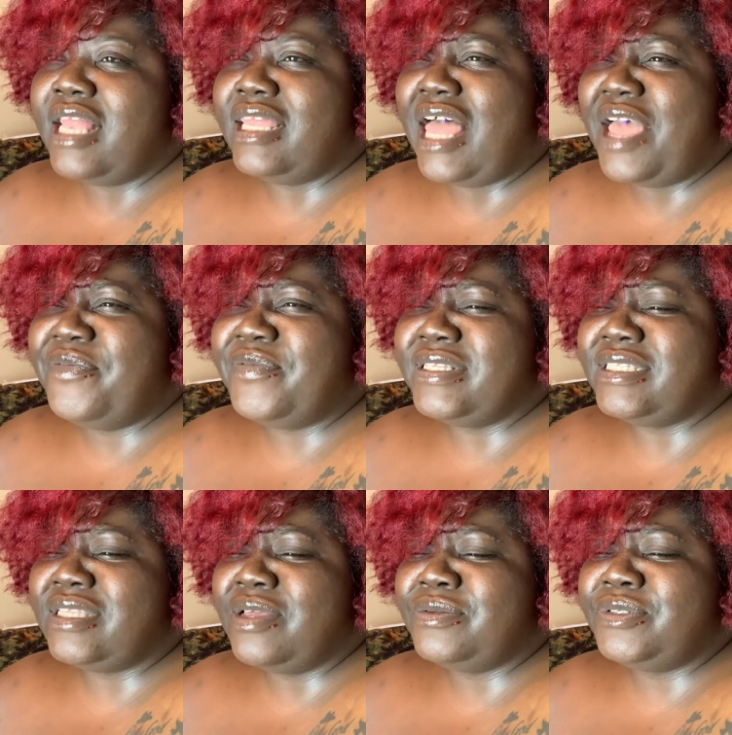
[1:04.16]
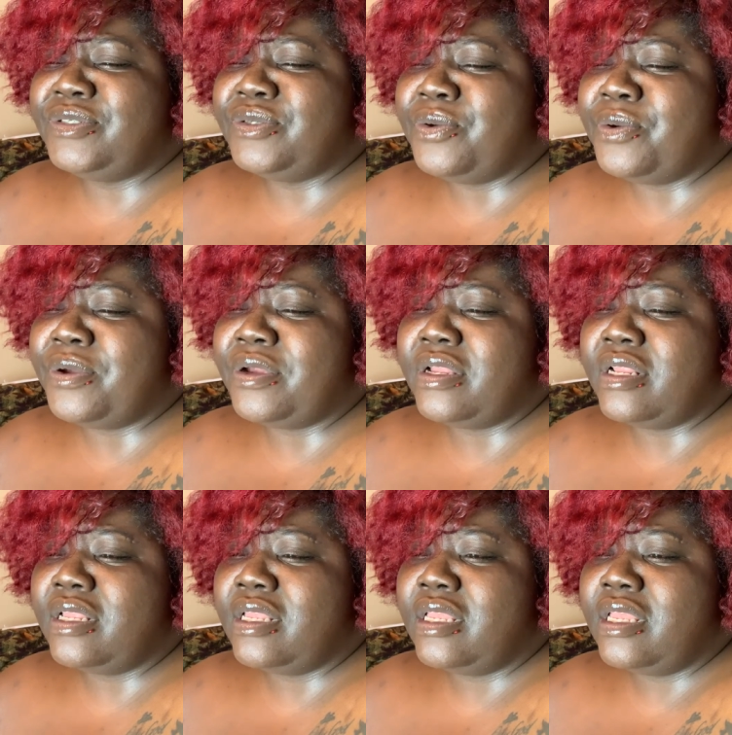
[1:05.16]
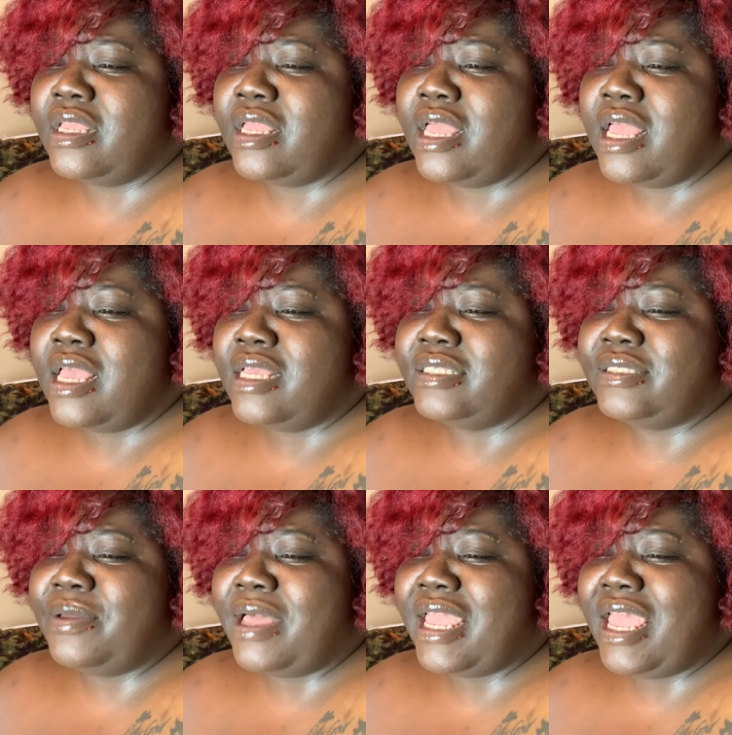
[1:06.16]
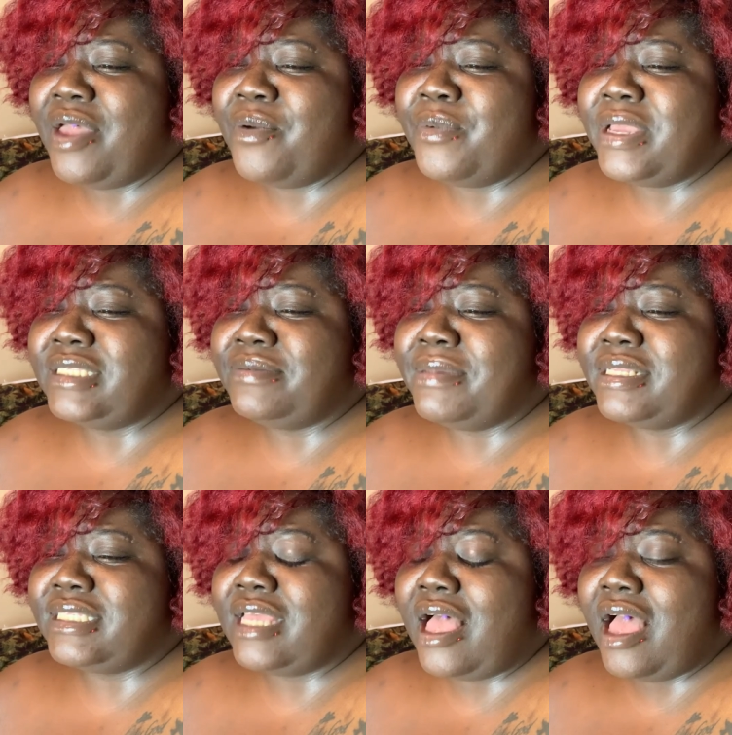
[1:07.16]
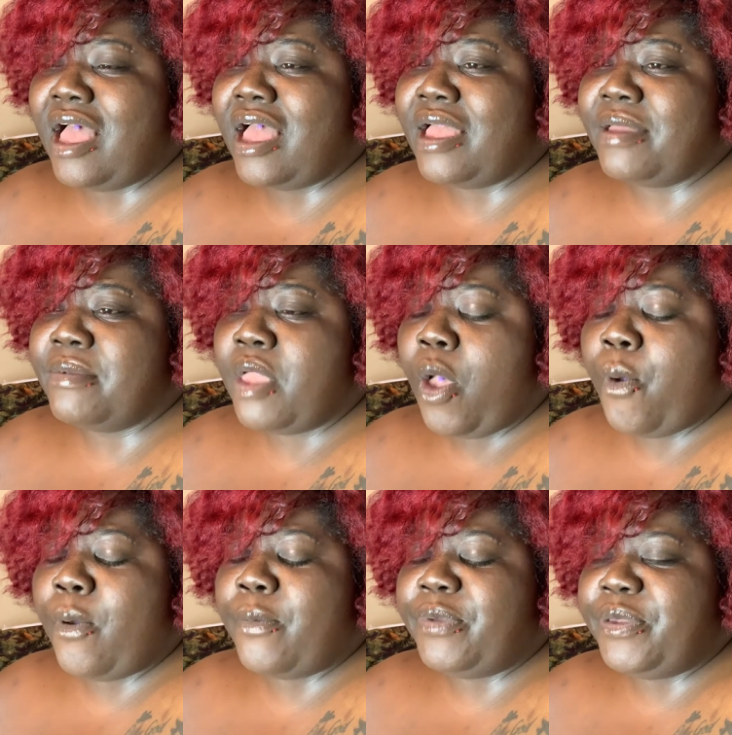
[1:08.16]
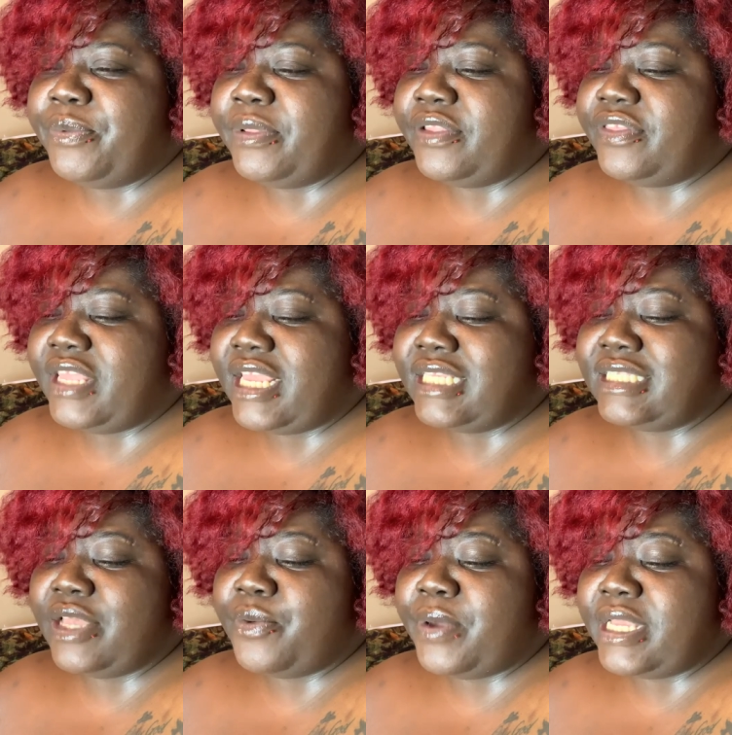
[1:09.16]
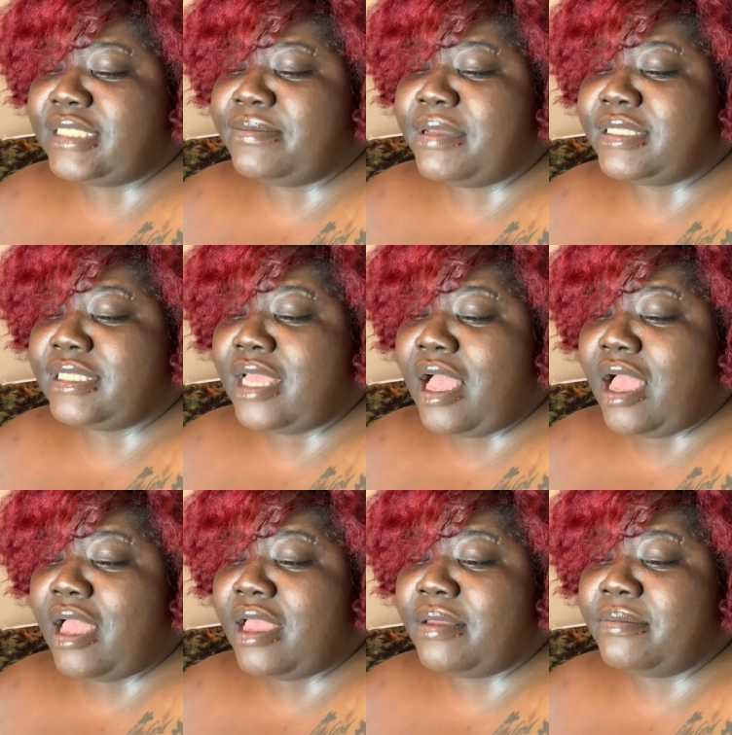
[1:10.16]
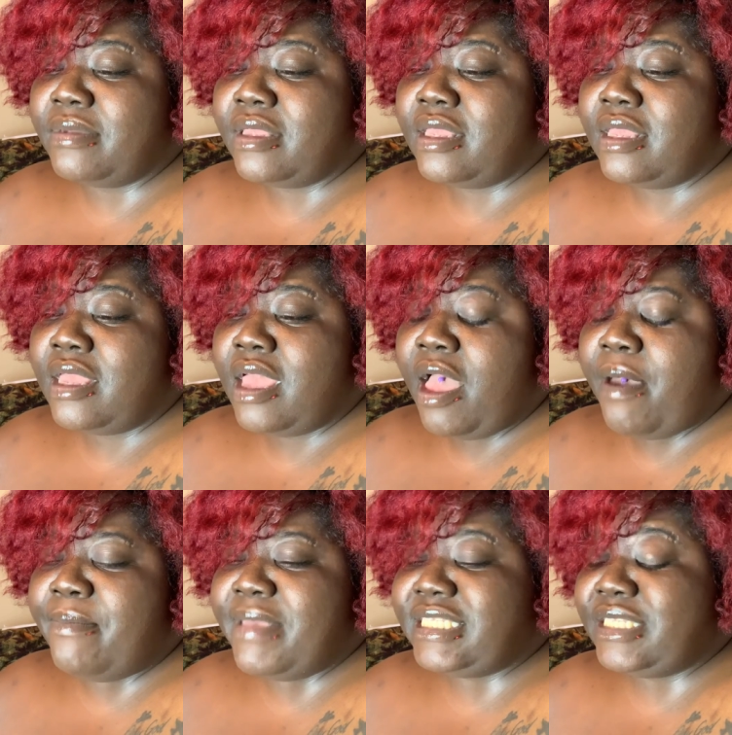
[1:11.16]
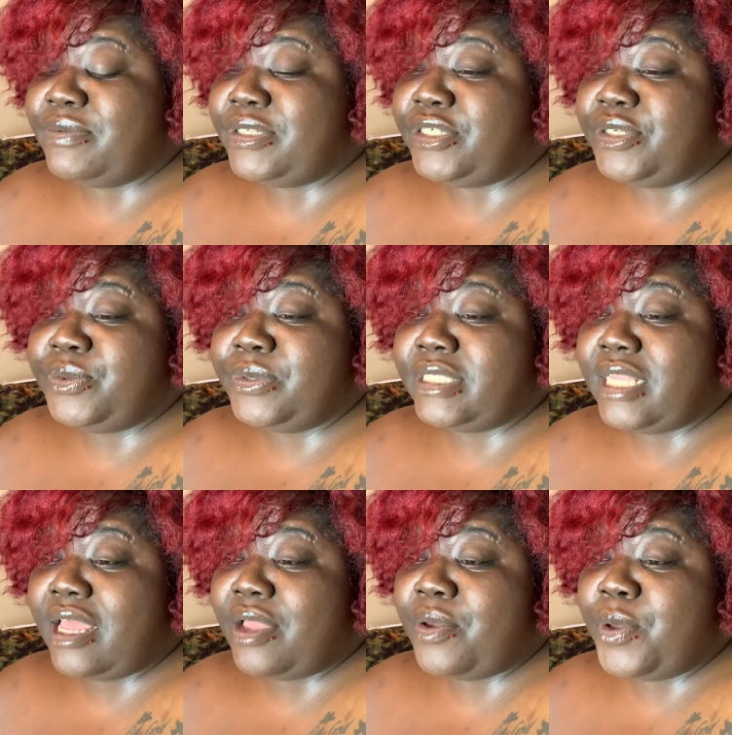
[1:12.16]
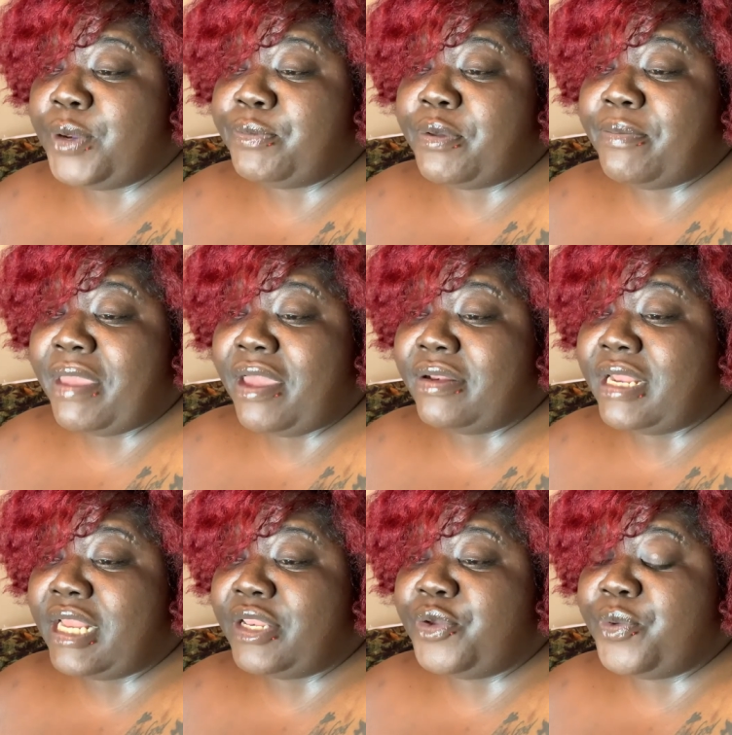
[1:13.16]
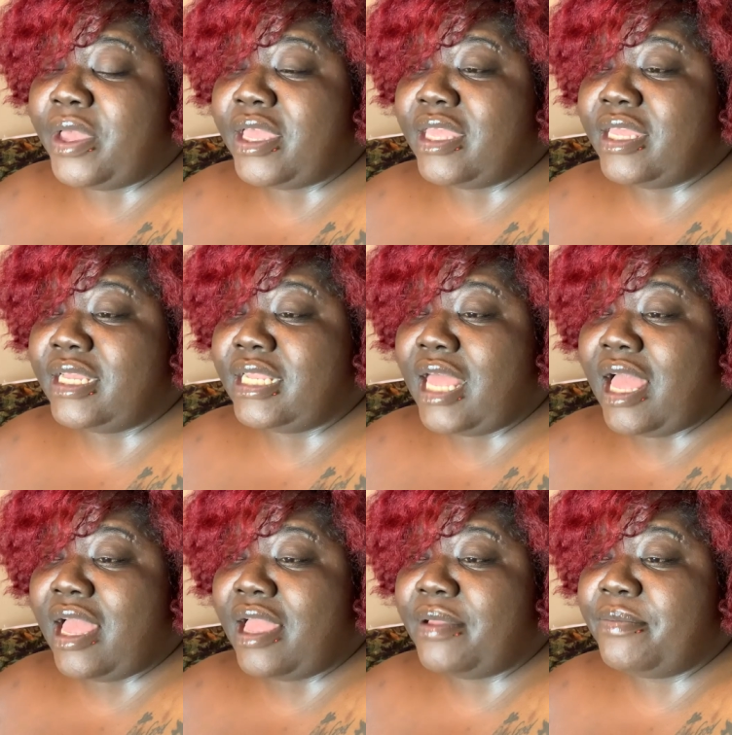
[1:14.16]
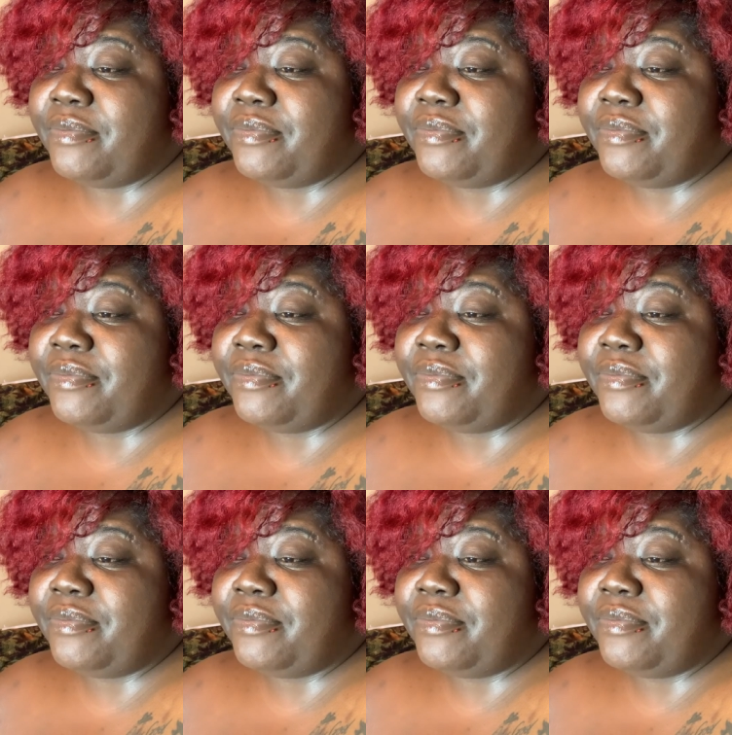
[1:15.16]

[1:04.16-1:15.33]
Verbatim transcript: Life is so short. So I can't waste my time with people or things that waste my time. Messing with you was like going up a mountain I knew I couldn't climb.